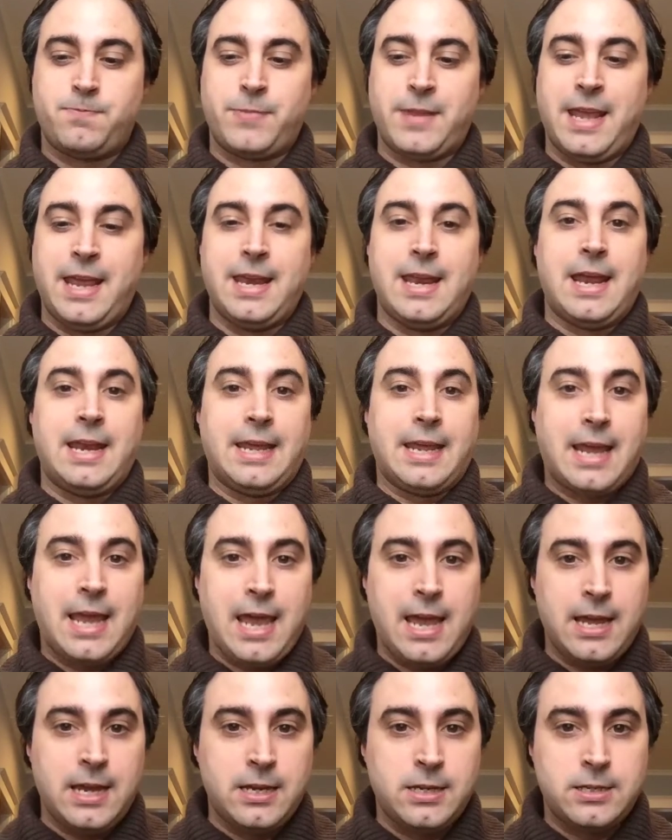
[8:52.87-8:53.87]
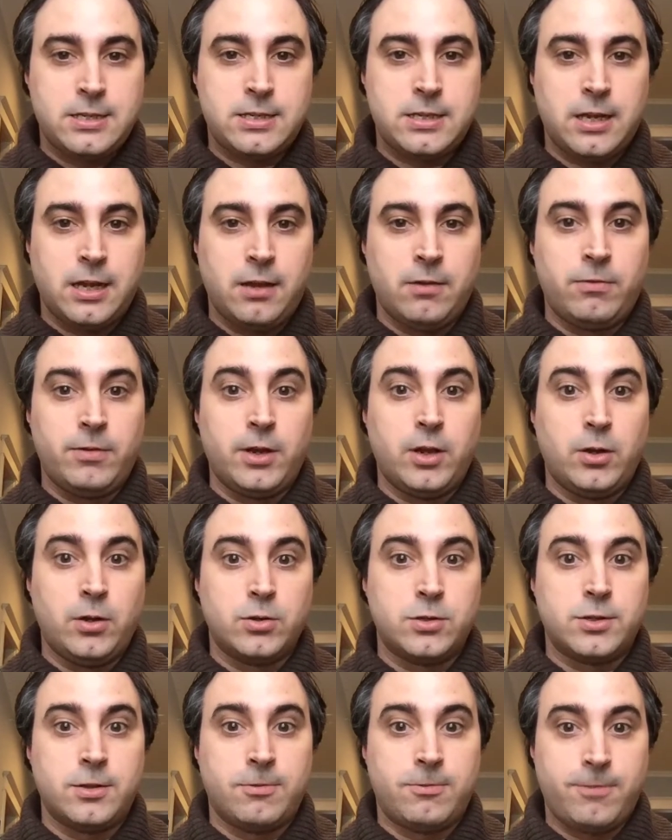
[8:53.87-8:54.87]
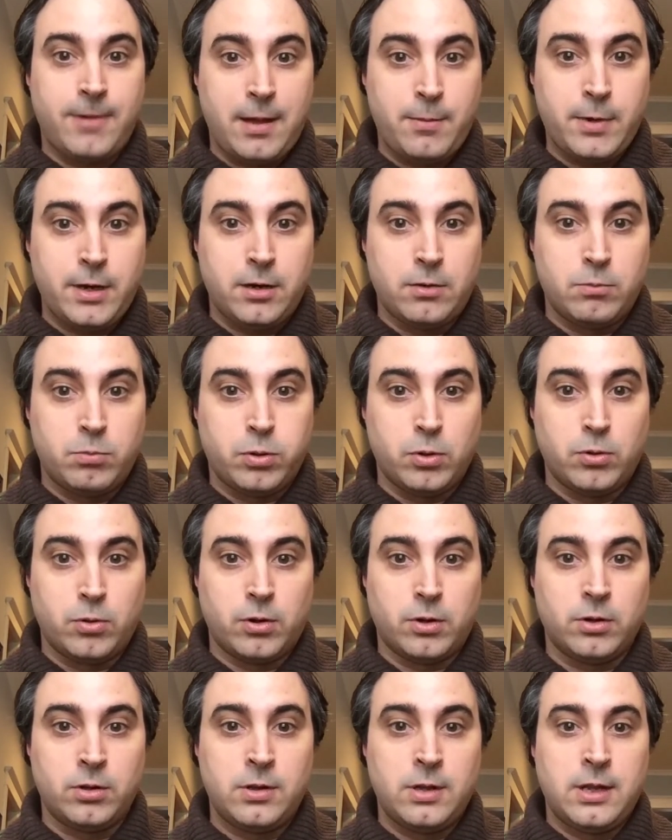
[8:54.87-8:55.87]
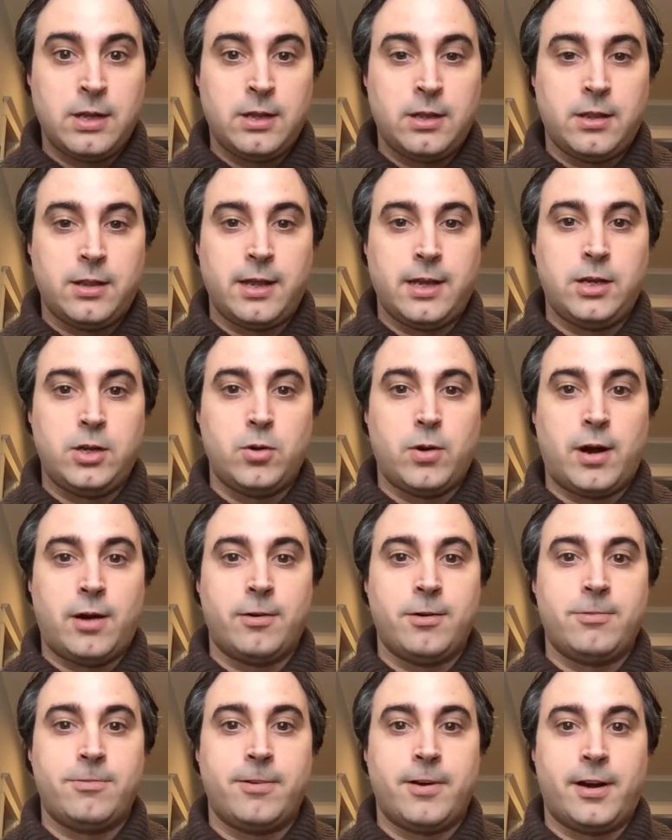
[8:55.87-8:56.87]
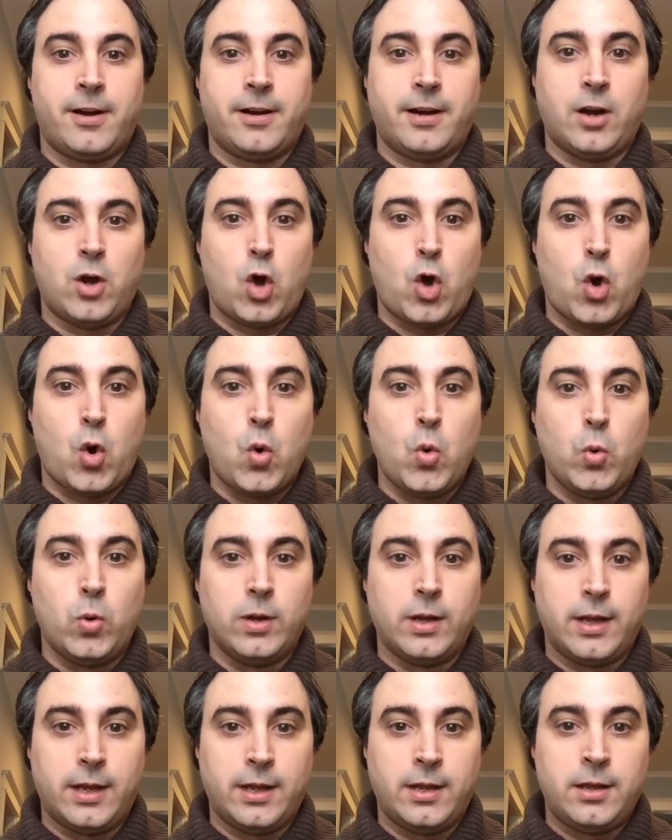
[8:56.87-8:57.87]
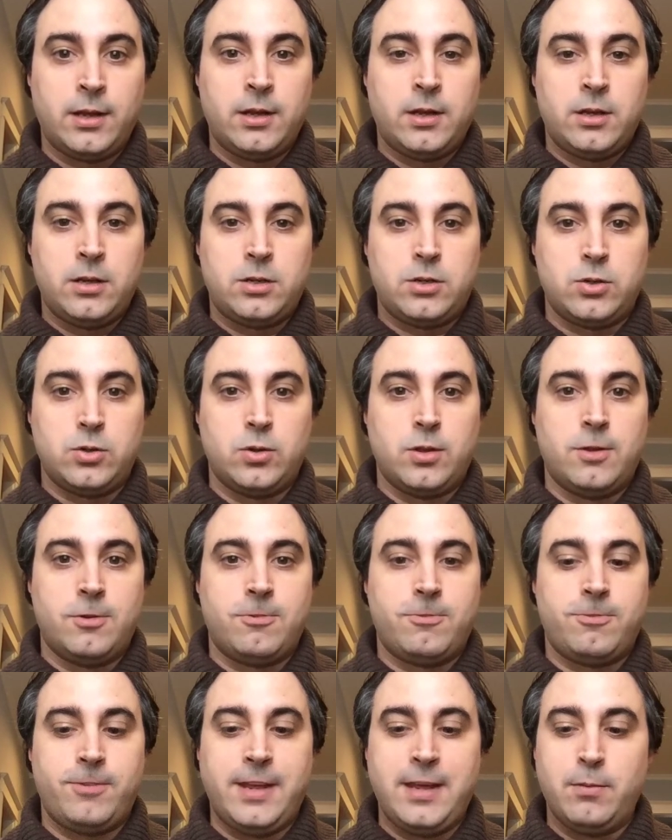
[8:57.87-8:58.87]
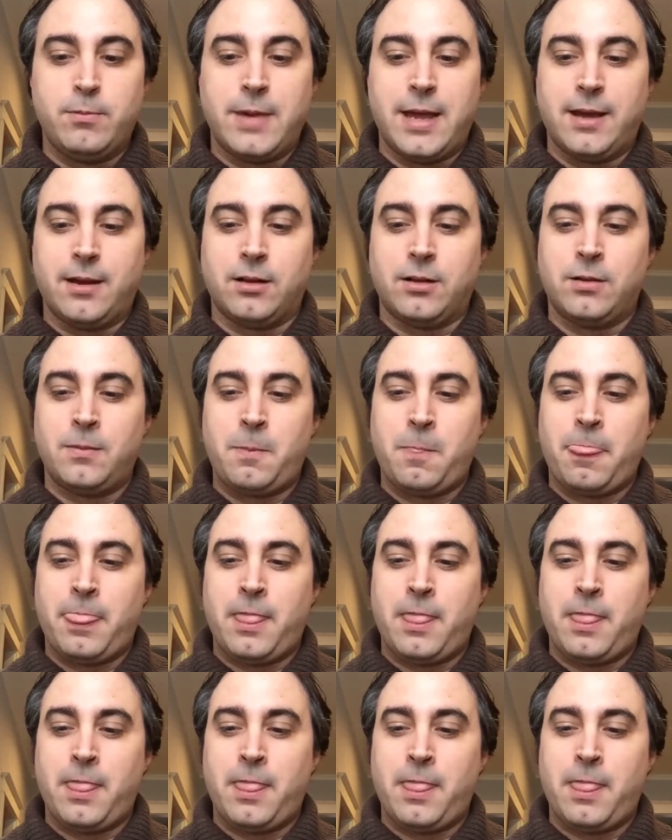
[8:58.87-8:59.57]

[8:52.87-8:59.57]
In any case, if you use the feminine plural, then you are referring only to the female